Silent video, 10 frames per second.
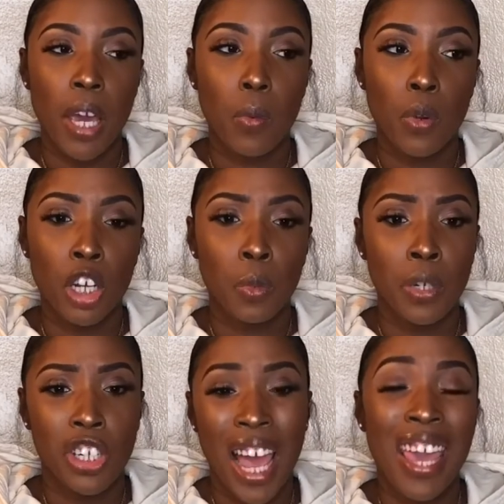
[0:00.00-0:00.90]
word,
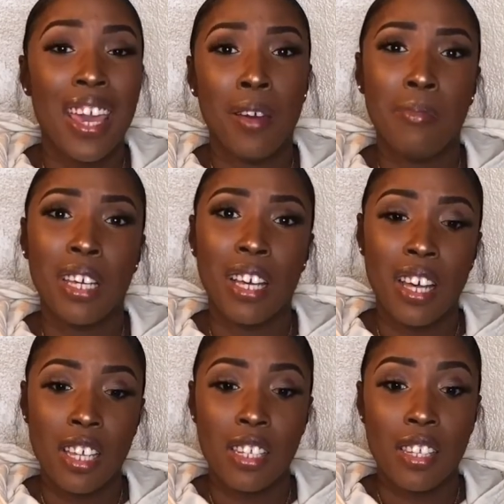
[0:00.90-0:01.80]
which I am,
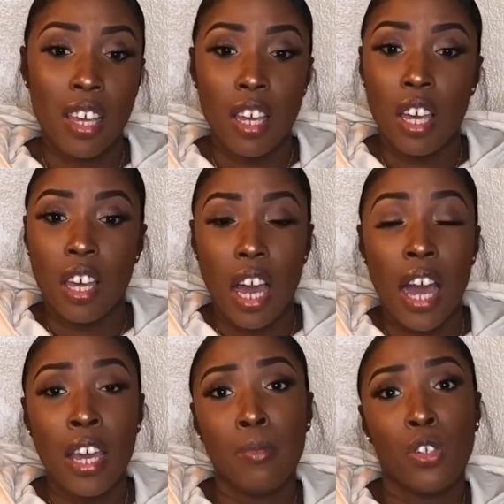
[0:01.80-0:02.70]
because
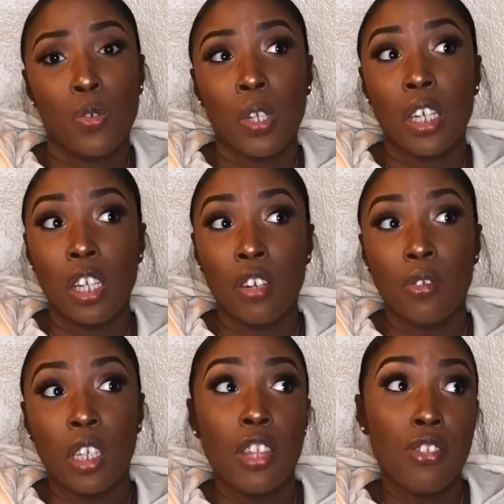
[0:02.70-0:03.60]
I am shooting
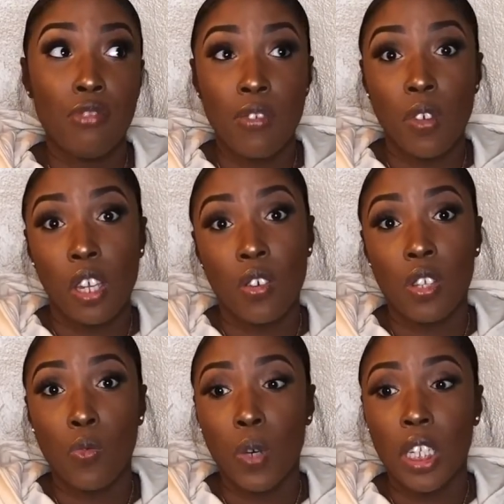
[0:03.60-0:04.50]
literally 4 videos
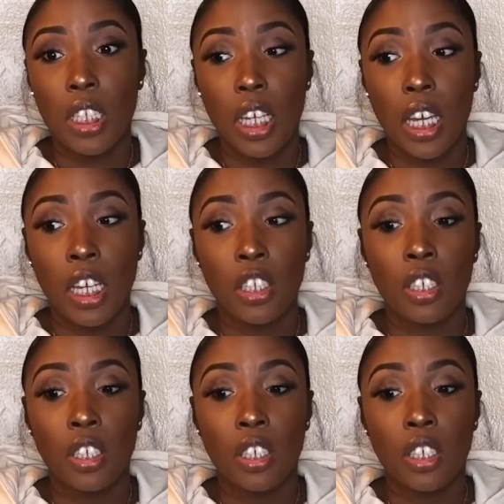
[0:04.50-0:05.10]
in 1 day,